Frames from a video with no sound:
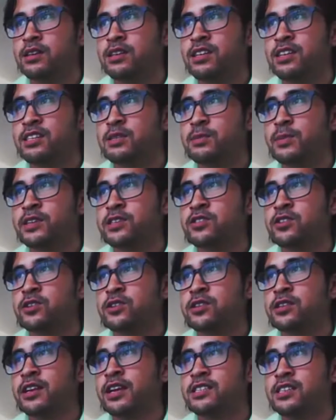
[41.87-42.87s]
Today's
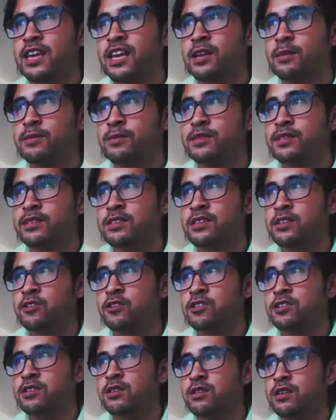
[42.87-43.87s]
sponsor is AMZ
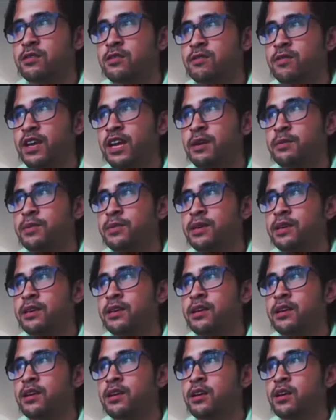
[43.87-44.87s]
Secrets
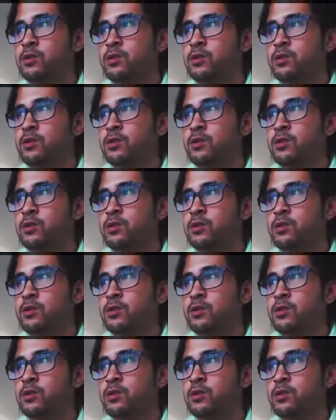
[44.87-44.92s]
VIP,